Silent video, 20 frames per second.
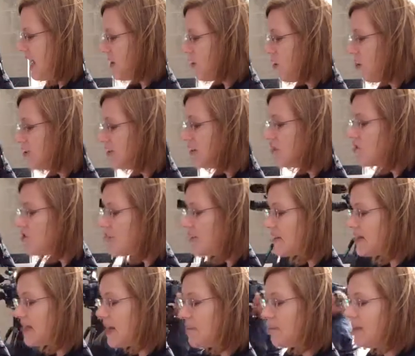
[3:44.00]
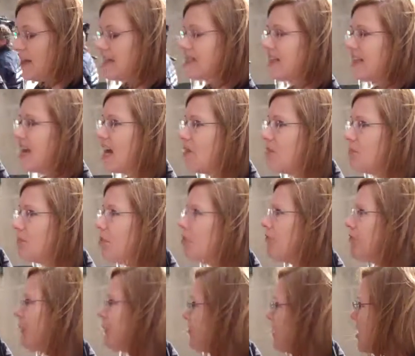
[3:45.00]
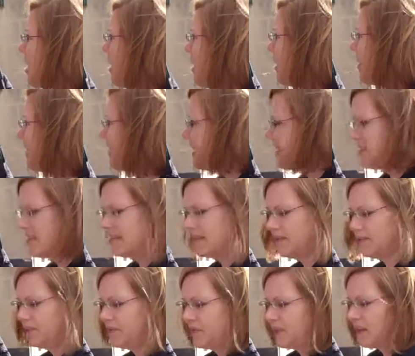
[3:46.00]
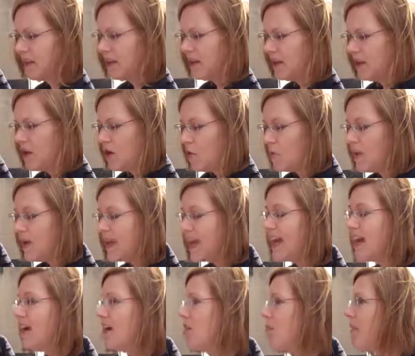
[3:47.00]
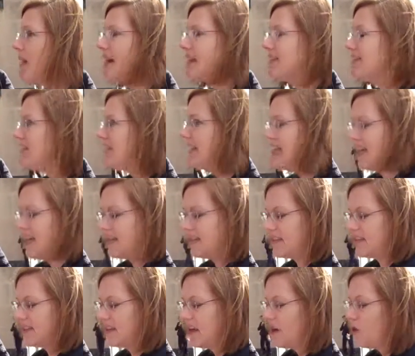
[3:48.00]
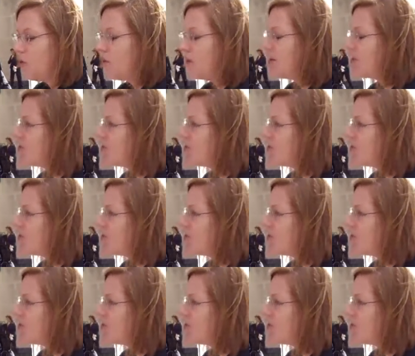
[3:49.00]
and hold insurance companies accountable to all of us. We the days when